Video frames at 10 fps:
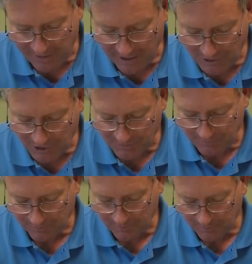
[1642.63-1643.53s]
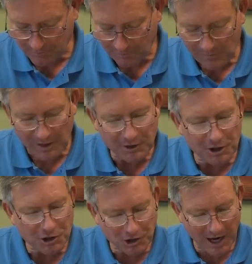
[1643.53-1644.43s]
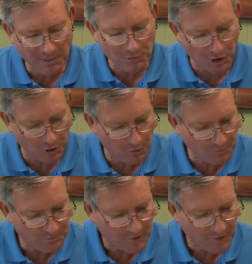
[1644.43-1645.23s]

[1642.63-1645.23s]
this to shame you,